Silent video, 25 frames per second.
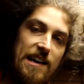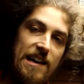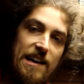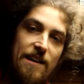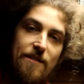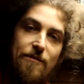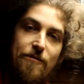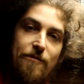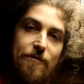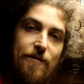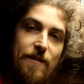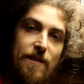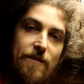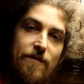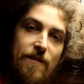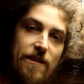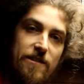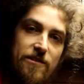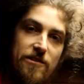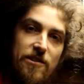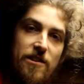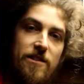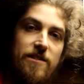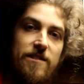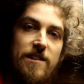If I
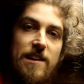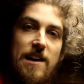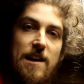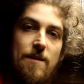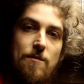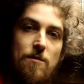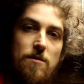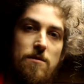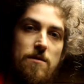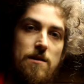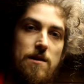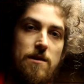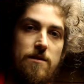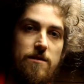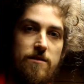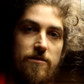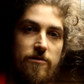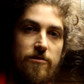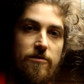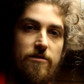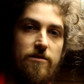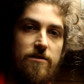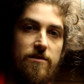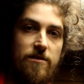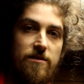turned the camera around and
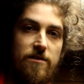showed you